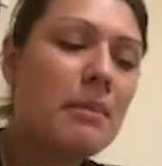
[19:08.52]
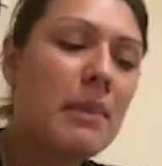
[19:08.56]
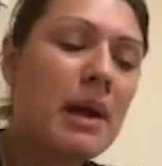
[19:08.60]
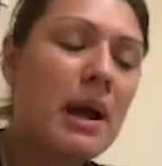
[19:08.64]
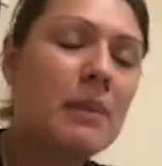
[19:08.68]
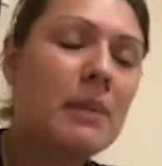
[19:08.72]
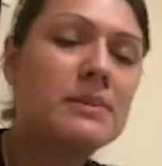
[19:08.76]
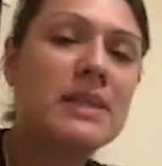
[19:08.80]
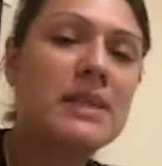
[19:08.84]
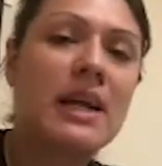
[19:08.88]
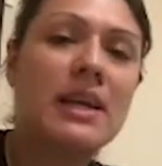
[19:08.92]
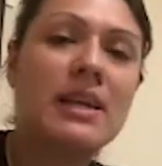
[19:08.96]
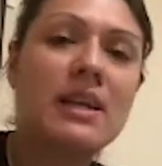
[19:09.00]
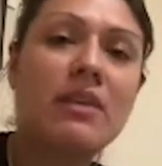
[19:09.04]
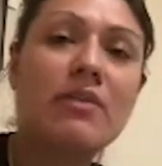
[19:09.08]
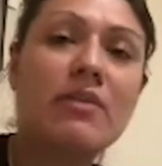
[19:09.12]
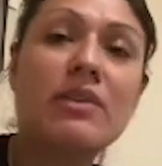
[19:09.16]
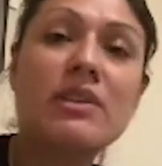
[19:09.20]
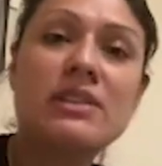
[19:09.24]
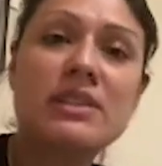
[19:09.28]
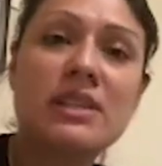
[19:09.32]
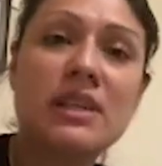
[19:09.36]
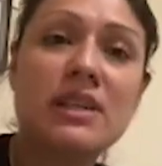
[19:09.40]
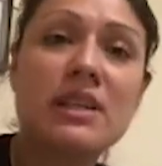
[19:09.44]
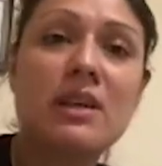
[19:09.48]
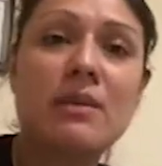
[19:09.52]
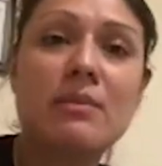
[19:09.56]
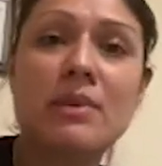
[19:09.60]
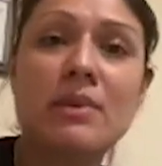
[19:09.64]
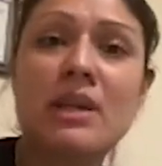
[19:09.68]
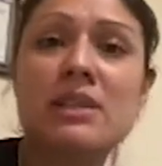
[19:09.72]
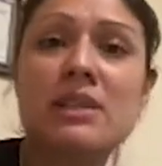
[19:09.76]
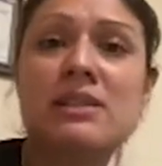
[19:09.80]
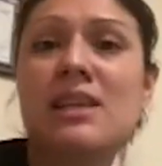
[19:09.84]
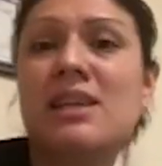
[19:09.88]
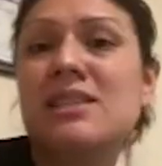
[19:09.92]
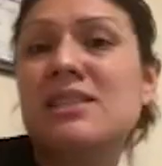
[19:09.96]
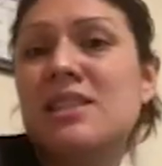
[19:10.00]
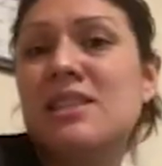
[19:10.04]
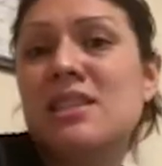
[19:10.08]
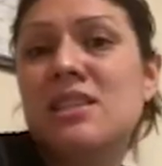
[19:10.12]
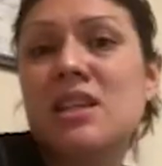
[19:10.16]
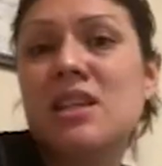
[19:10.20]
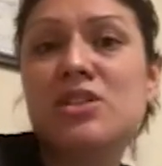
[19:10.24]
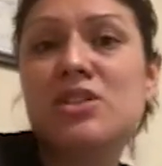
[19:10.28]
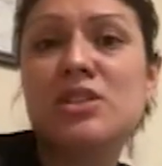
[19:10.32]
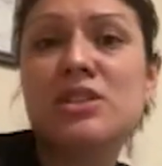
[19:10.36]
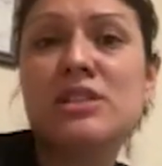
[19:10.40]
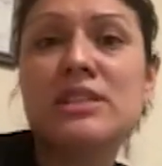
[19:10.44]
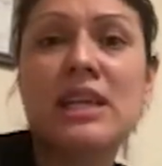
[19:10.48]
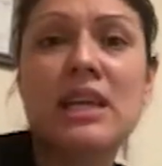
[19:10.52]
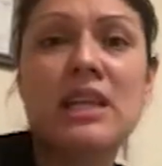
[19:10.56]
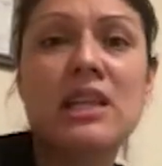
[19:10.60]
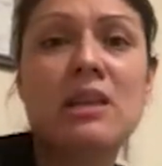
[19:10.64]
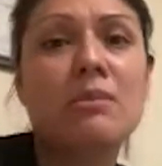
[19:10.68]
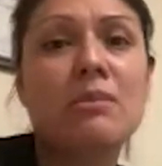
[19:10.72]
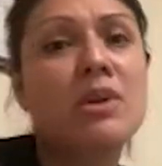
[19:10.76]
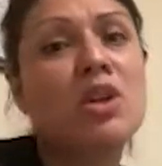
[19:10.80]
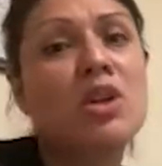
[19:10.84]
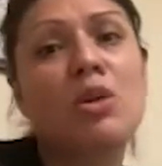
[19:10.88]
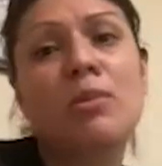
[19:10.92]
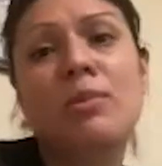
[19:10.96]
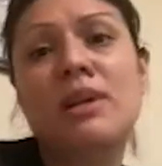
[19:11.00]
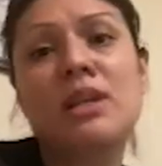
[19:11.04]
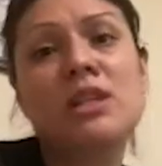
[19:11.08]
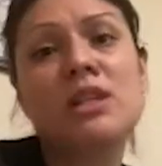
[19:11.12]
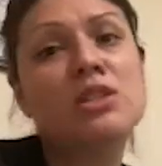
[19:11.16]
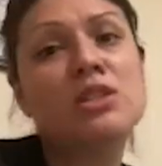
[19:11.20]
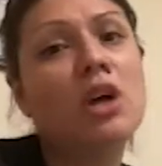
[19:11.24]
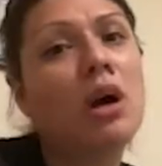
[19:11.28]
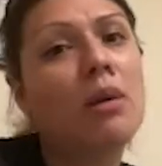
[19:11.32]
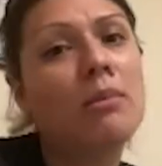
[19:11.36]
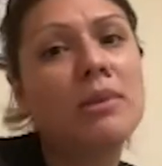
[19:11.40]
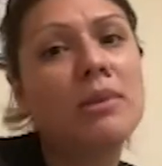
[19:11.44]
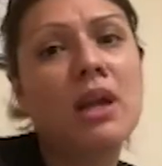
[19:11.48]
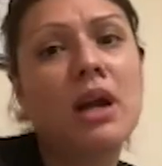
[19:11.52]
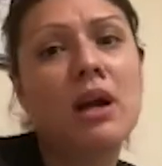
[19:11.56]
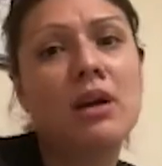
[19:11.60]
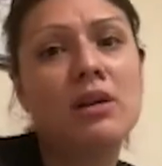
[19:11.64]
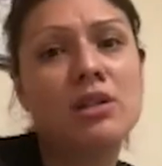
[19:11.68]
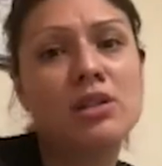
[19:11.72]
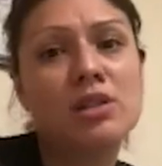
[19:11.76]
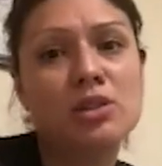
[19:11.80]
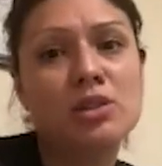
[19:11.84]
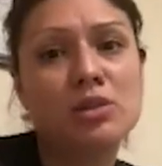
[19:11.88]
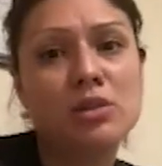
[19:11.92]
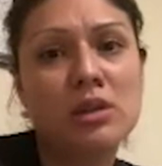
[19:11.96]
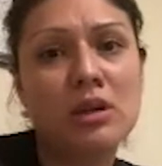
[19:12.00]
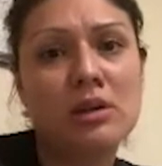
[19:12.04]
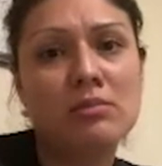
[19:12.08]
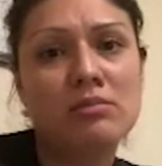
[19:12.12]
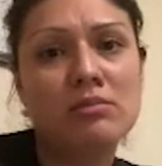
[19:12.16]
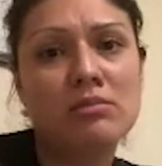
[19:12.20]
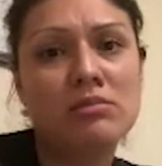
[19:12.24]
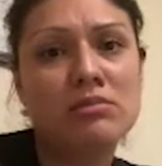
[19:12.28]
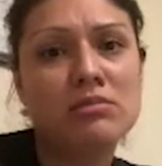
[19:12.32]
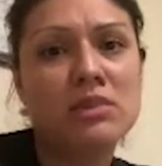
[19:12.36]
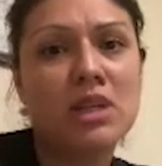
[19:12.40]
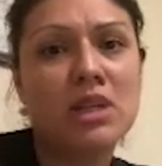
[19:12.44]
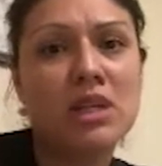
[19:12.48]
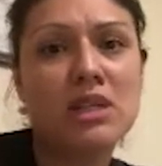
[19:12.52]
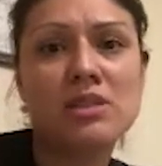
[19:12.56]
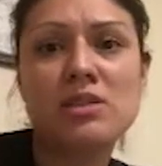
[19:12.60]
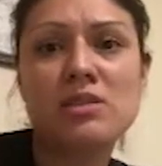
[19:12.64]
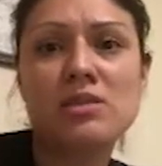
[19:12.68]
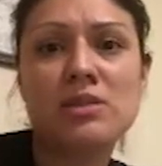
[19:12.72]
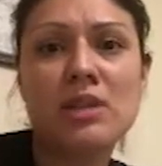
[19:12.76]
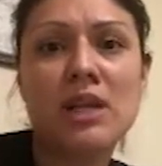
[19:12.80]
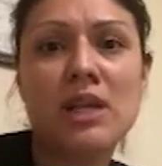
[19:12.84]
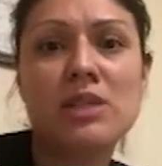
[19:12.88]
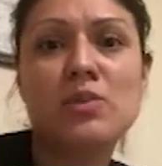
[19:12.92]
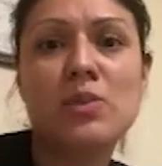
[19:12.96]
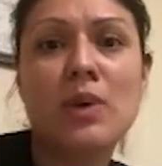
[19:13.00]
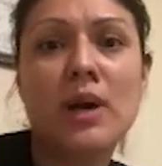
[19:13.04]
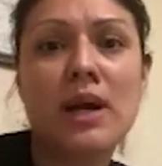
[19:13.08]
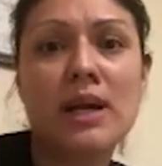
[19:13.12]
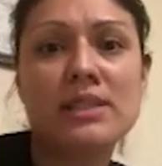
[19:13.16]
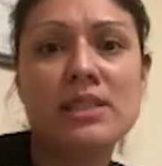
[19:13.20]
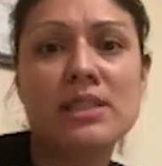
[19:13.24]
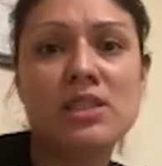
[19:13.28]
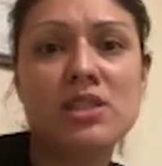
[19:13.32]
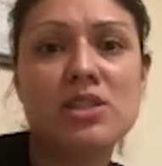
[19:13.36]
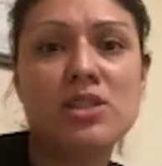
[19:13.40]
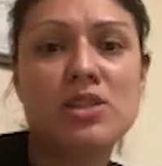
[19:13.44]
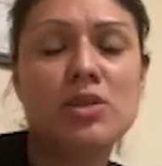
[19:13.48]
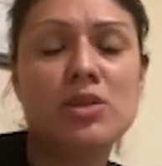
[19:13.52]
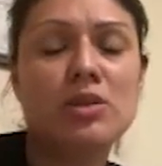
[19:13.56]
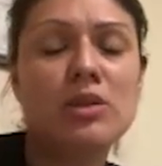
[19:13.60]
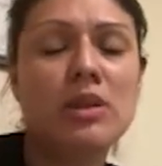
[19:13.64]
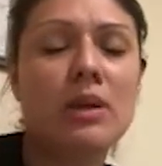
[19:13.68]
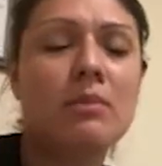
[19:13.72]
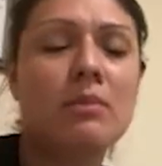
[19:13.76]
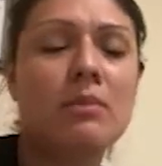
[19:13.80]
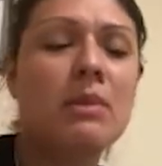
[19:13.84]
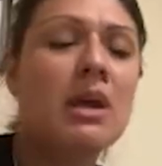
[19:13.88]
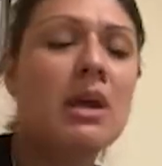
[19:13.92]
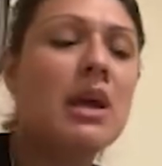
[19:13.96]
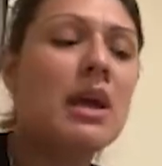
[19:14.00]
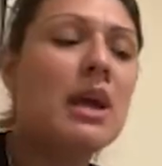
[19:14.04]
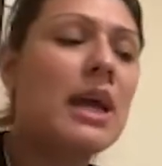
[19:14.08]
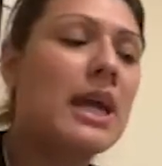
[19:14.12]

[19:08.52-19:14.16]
maps, I never did them because I didn't understand them and nobody taught me how to do them. That's why I didn't do them.